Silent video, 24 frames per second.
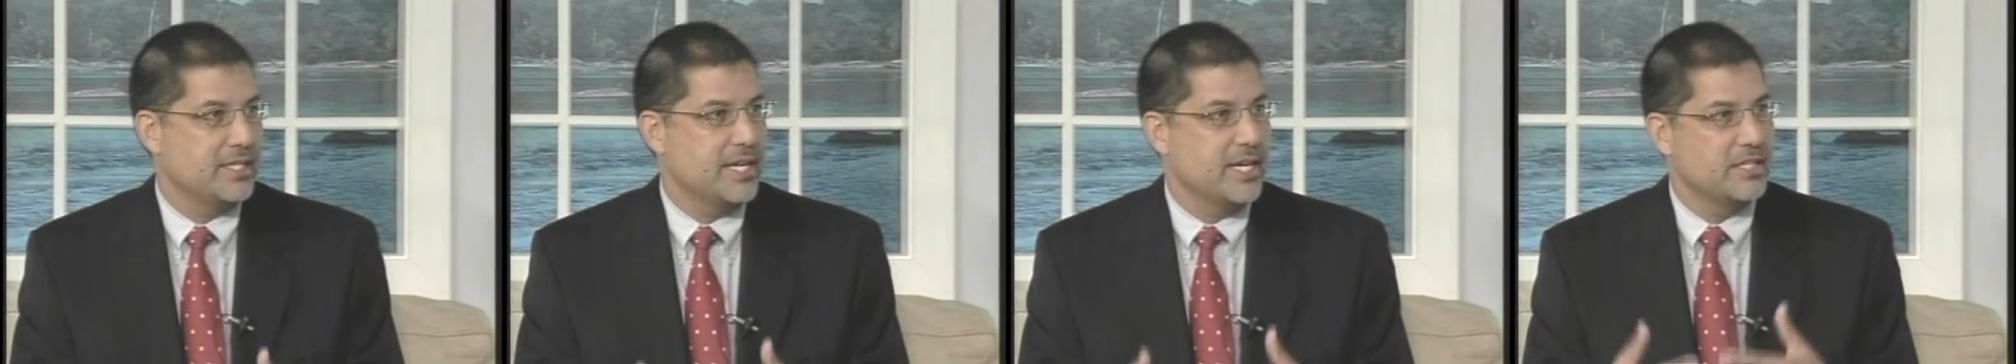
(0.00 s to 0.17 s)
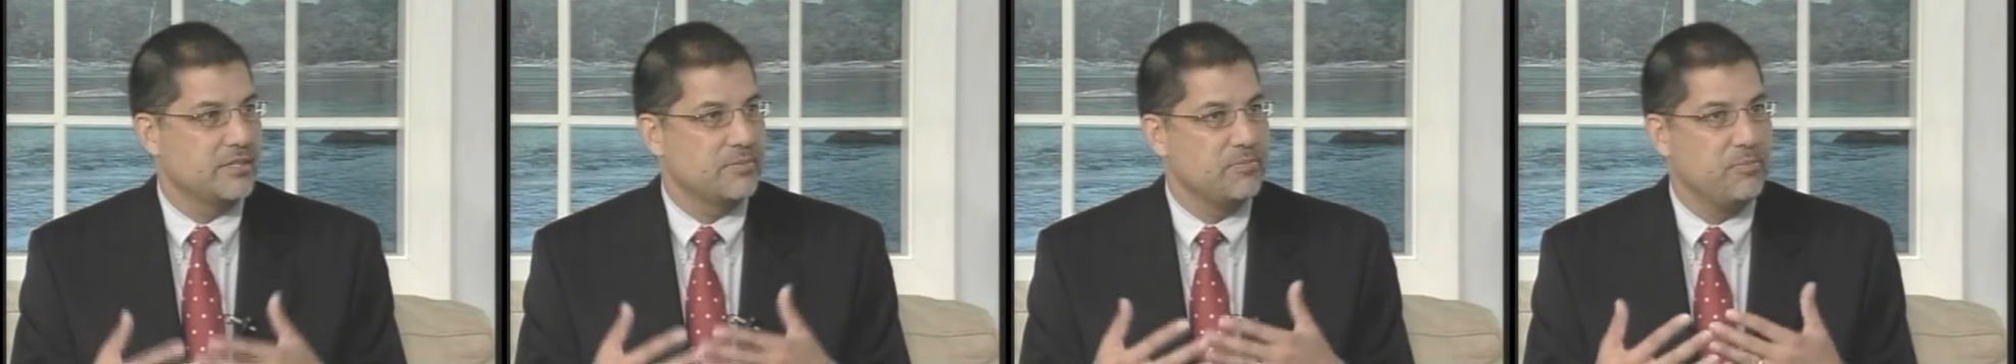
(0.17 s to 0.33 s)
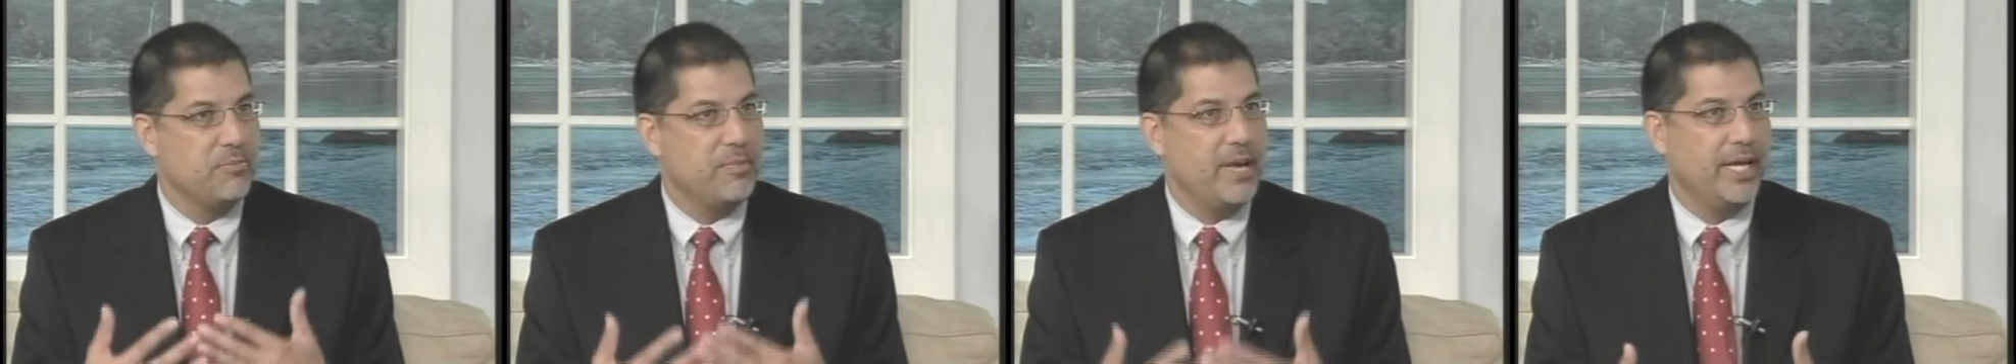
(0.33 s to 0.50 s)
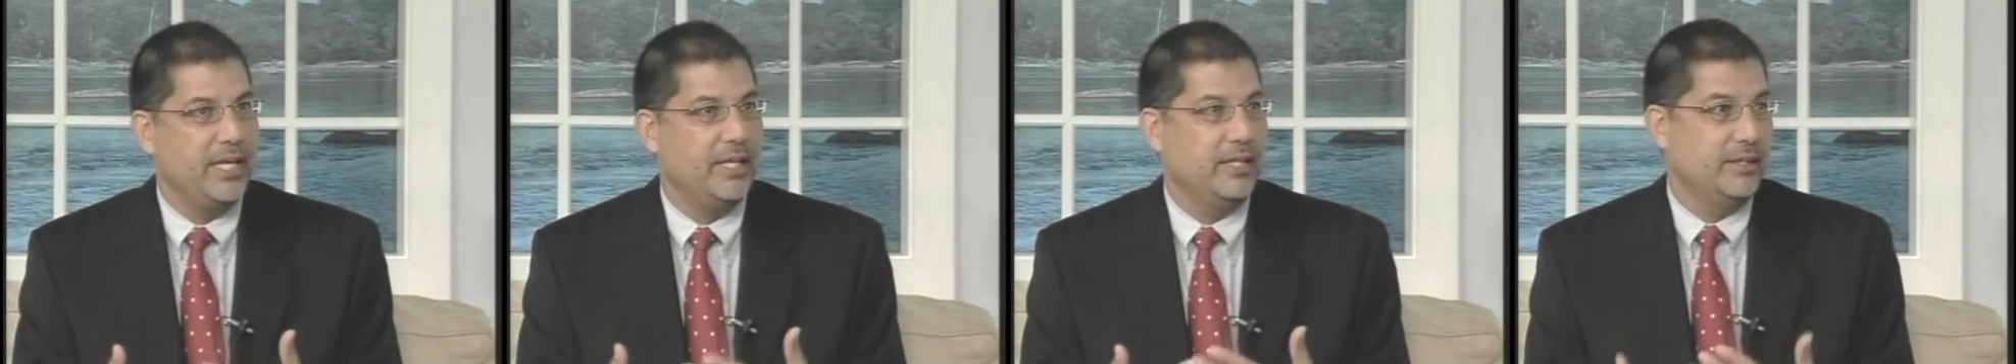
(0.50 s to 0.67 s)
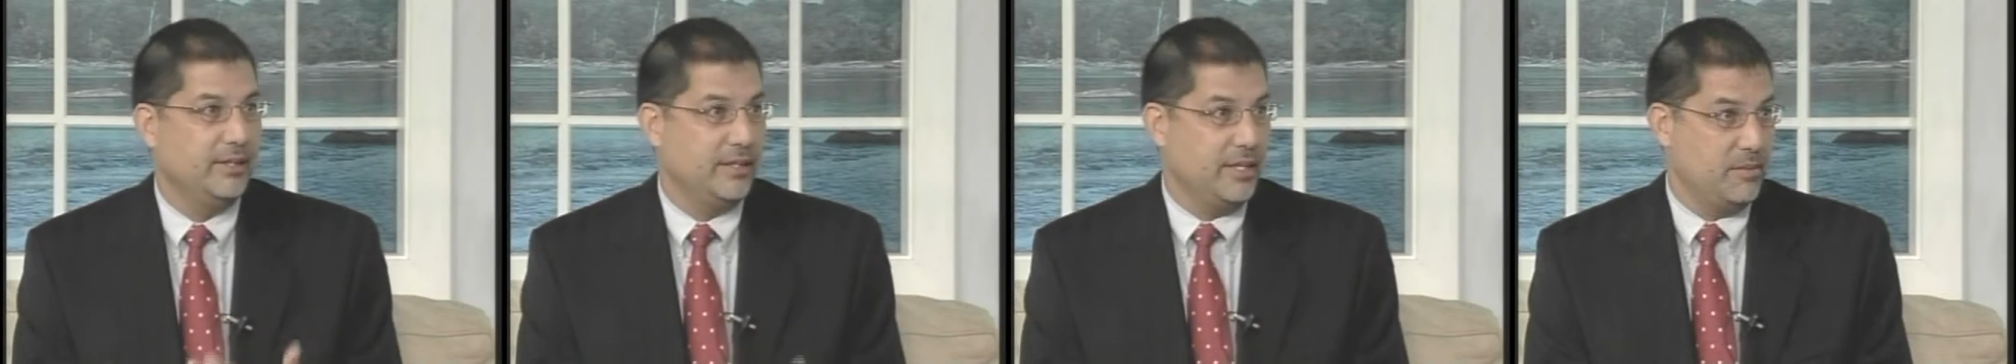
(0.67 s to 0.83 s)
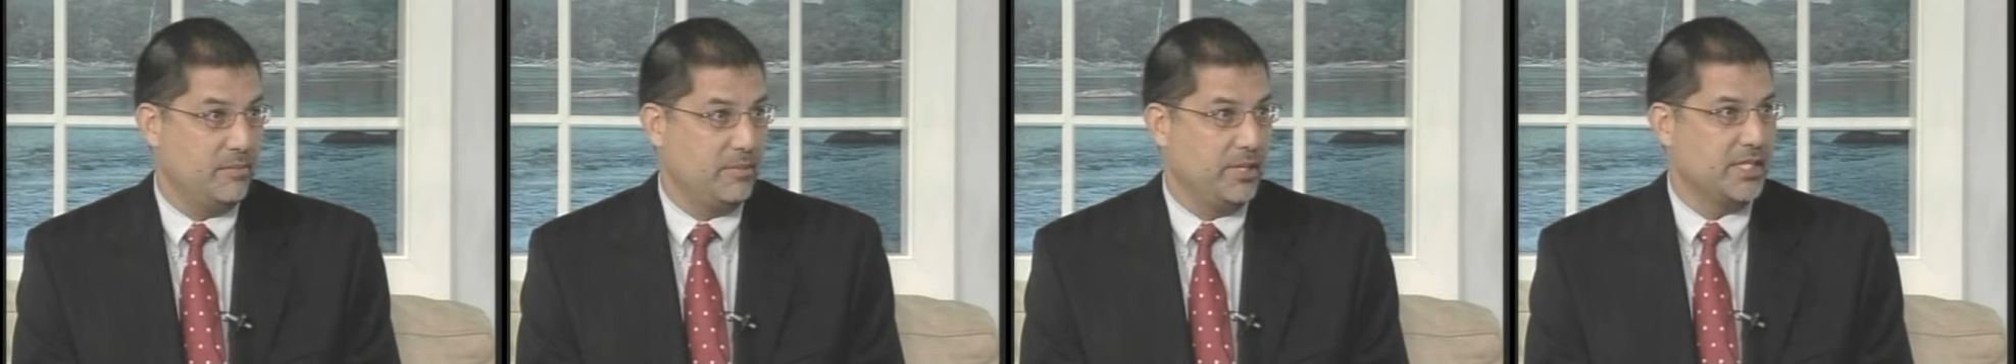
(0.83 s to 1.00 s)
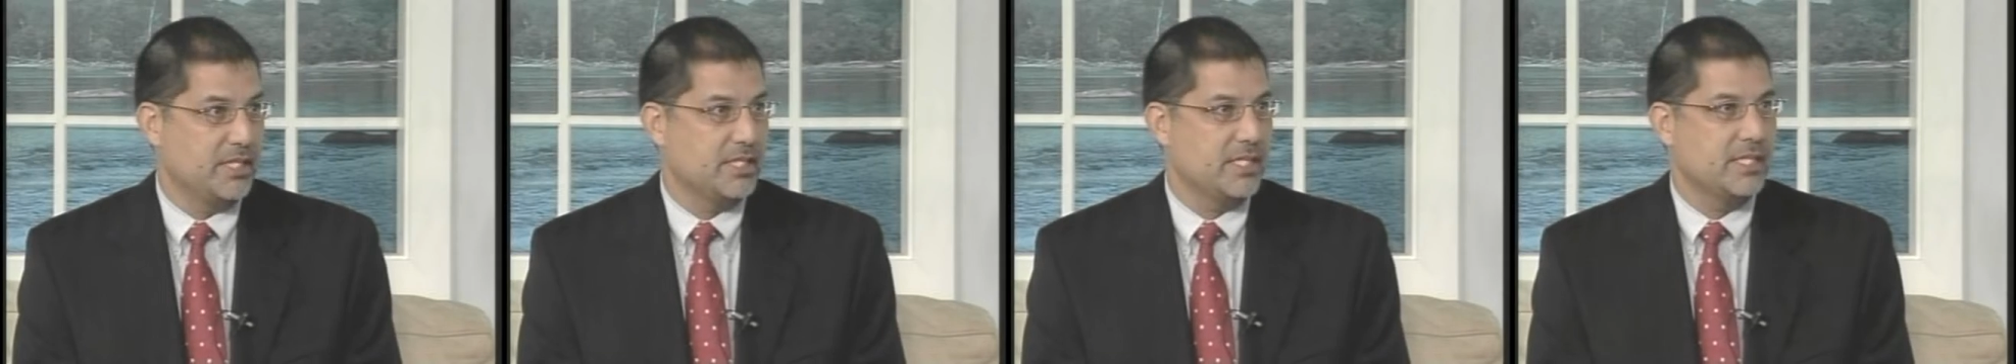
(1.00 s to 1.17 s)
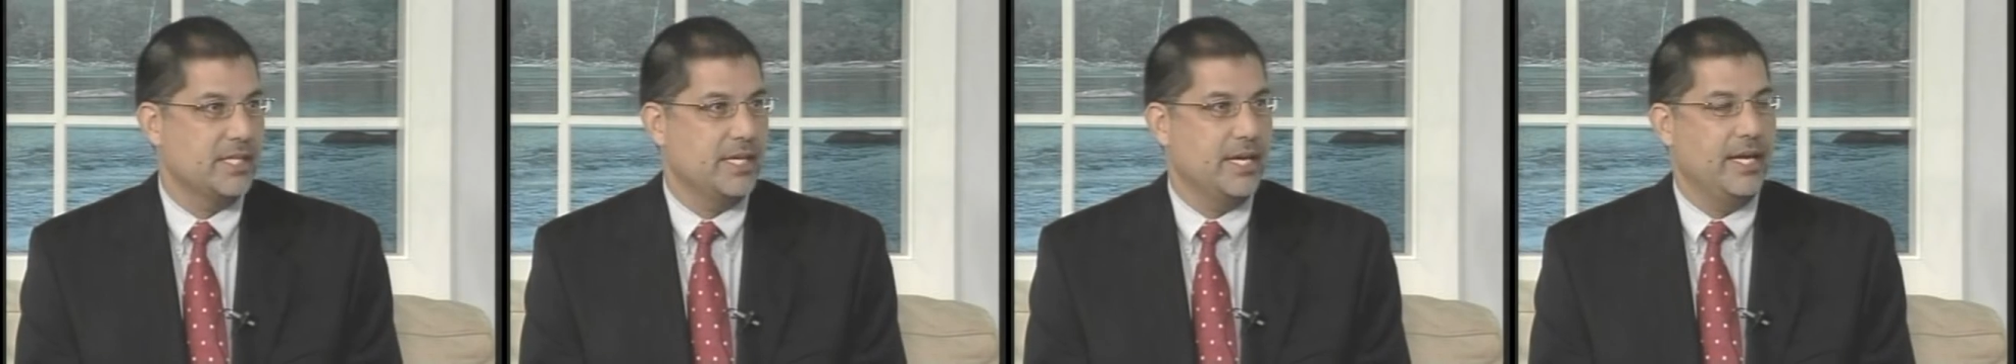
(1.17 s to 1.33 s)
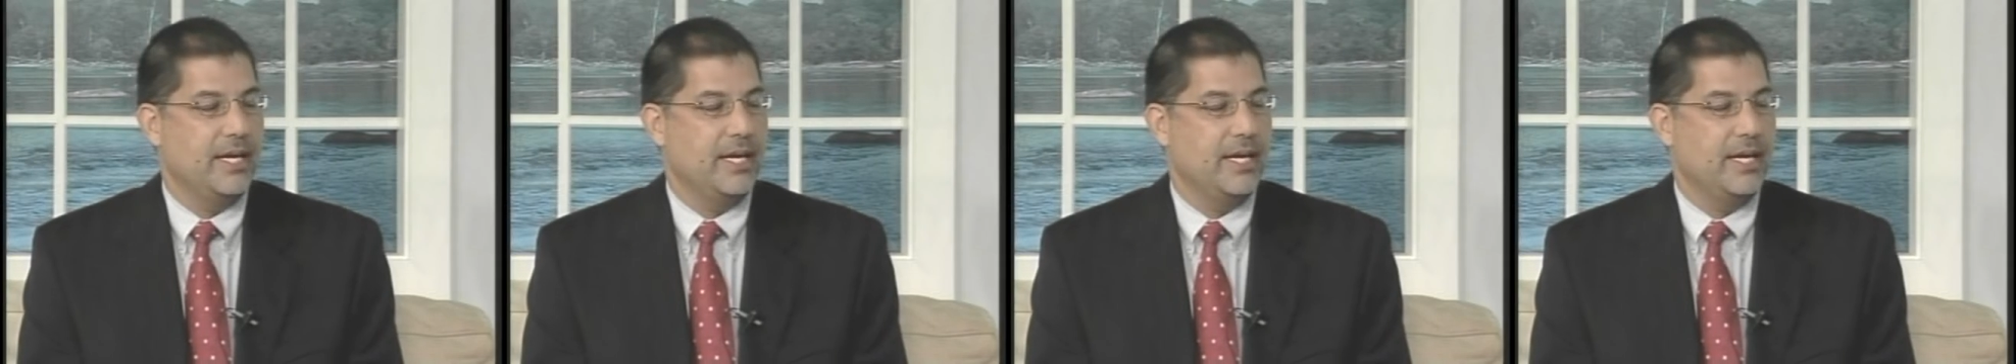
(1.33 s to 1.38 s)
has many limits,